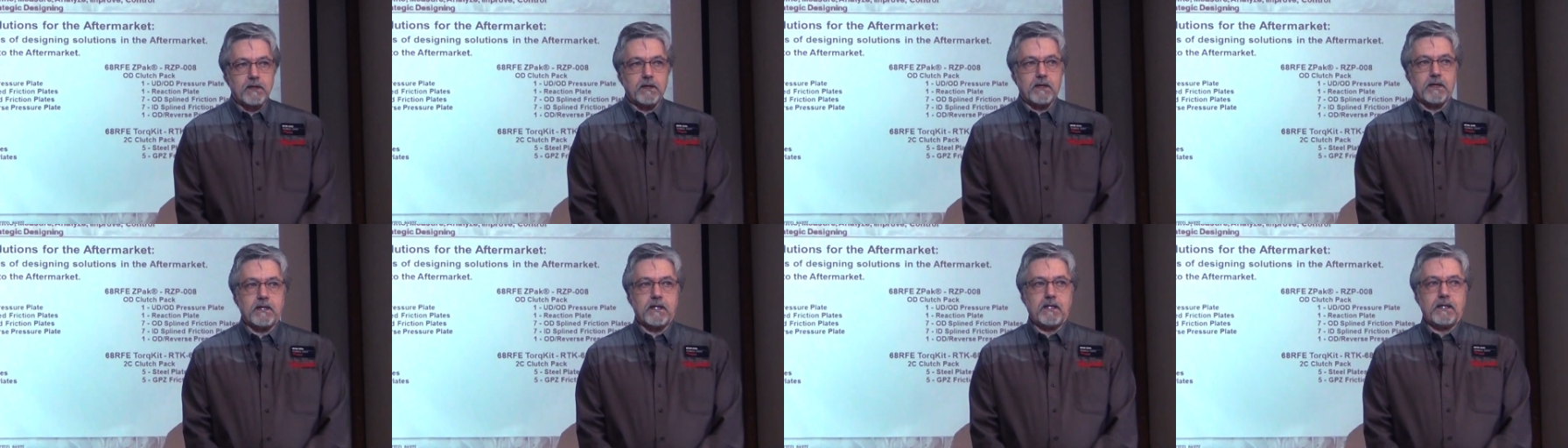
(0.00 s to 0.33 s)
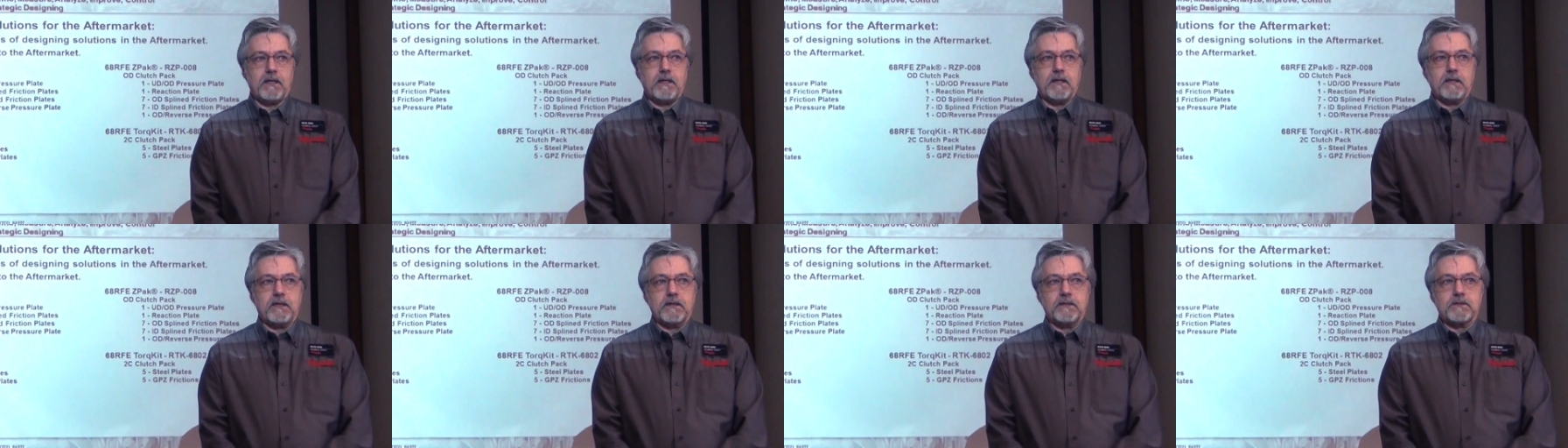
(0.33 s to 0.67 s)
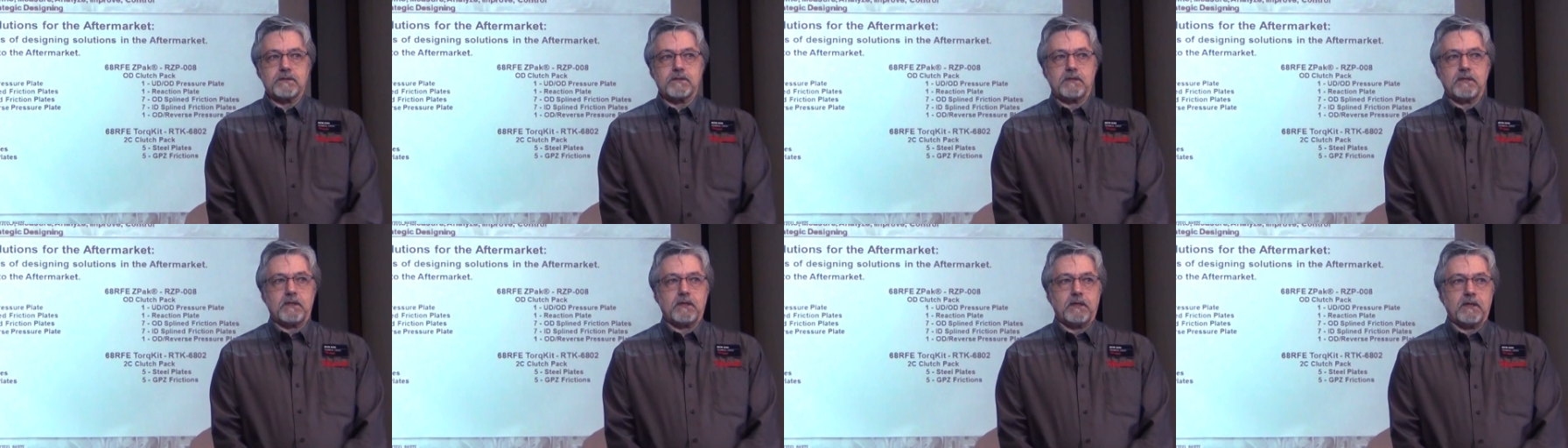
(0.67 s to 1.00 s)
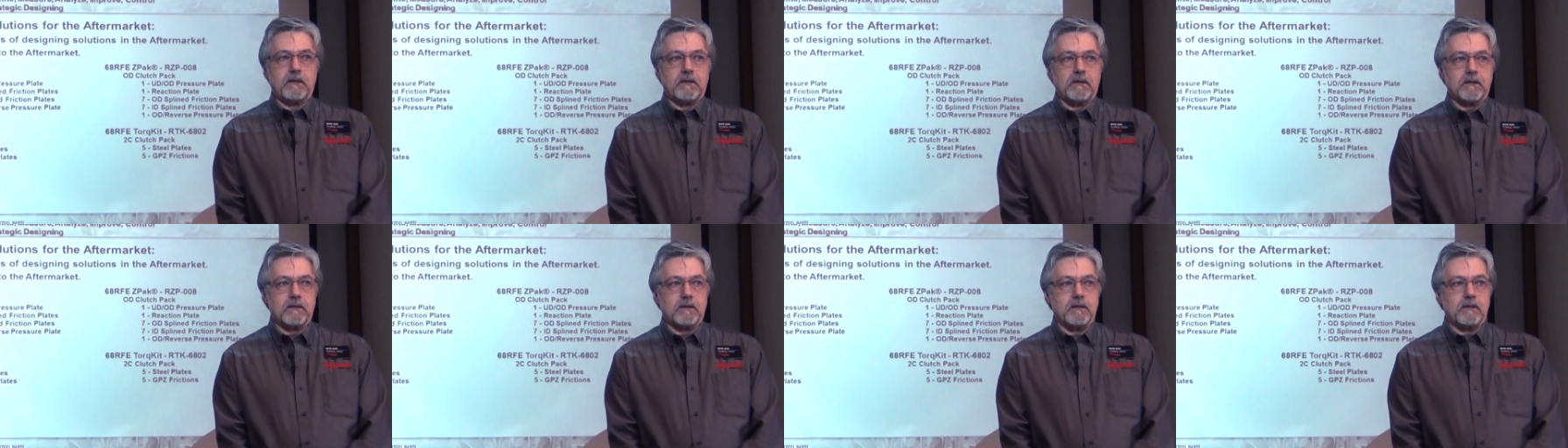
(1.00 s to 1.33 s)
Uh, it is
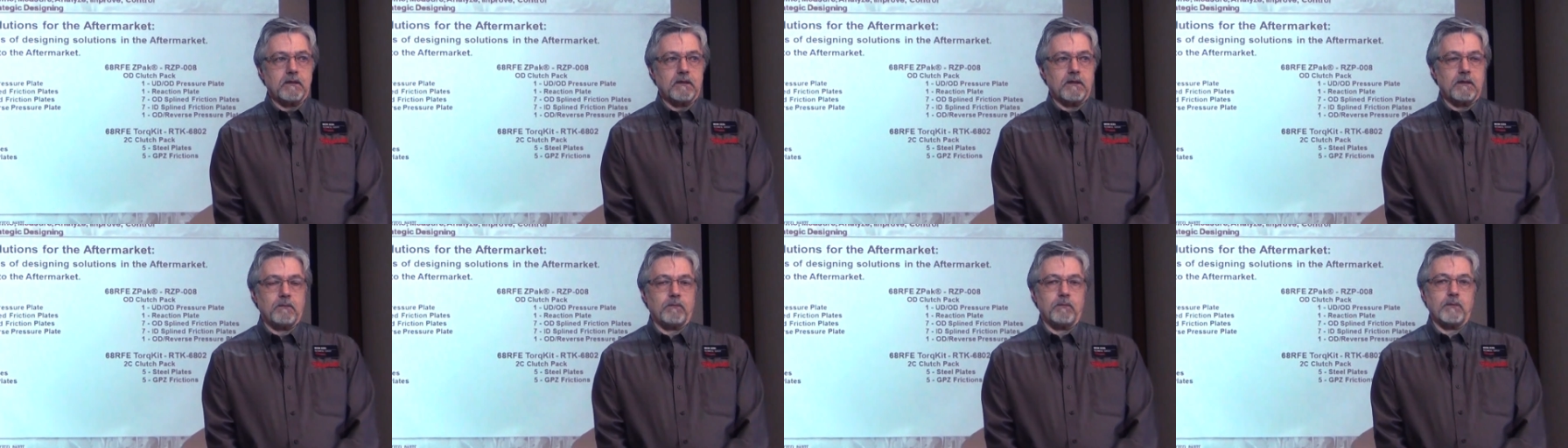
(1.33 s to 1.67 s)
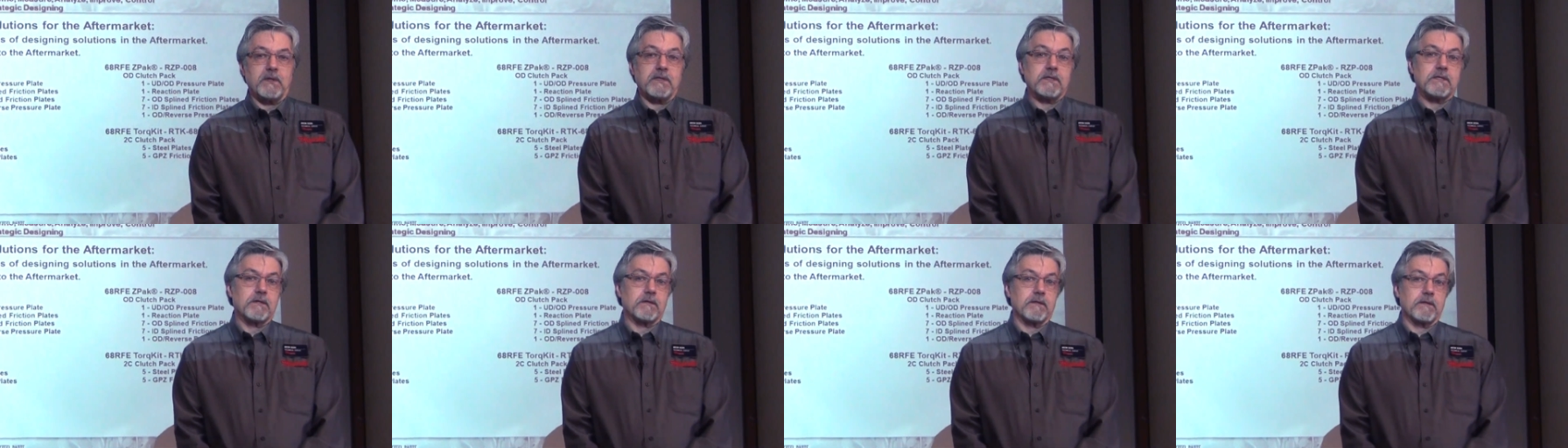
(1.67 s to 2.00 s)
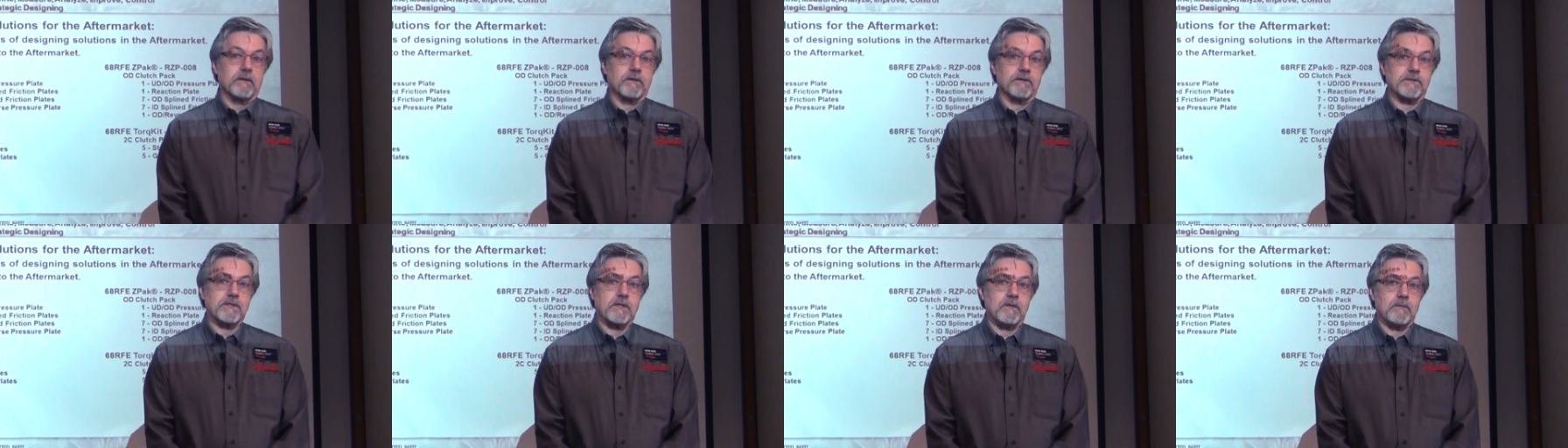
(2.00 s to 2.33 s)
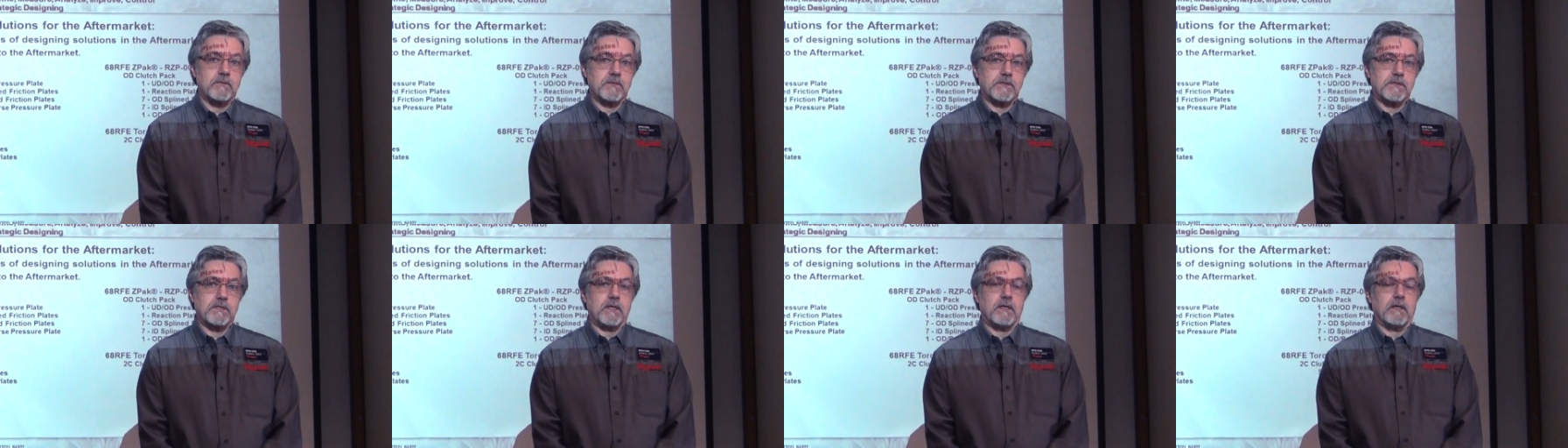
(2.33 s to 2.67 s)
the uh, materials
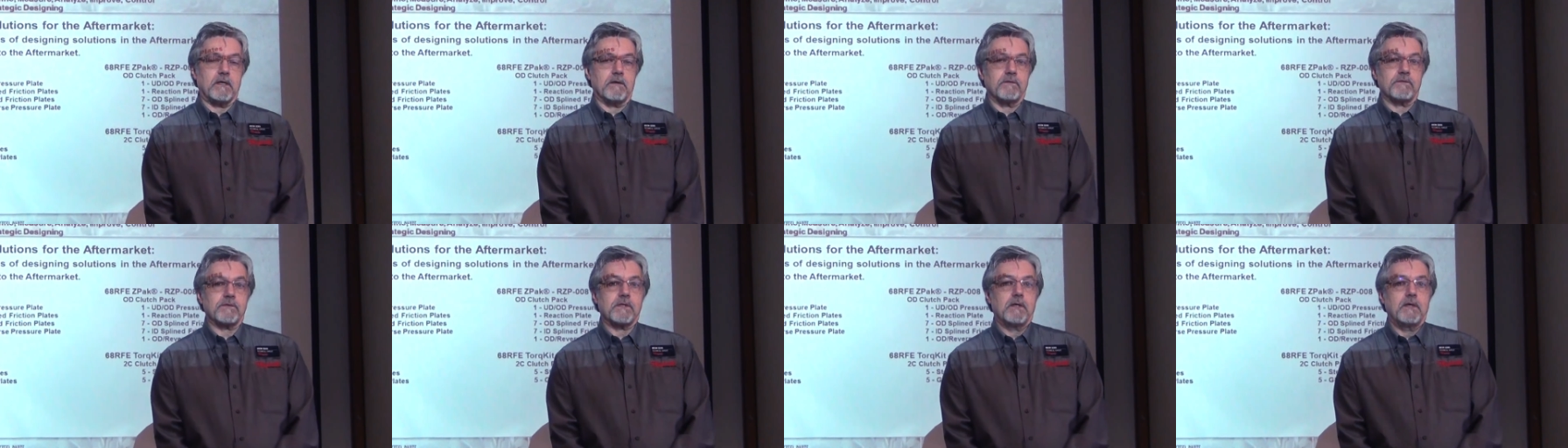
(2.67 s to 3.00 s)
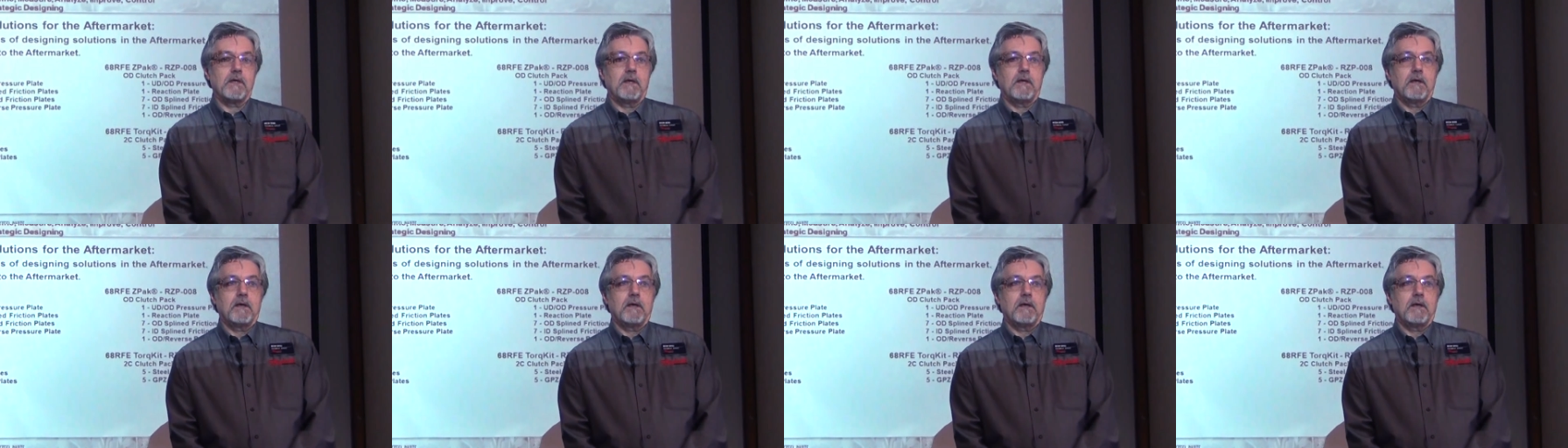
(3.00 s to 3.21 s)
themselves.